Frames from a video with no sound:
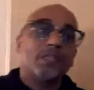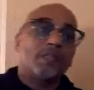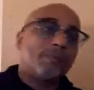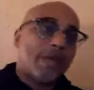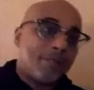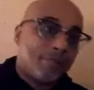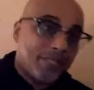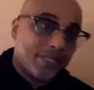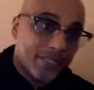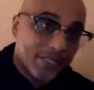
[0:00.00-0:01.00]
and
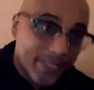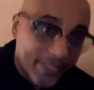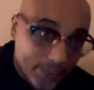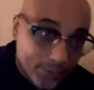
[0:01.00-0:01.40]
maybe get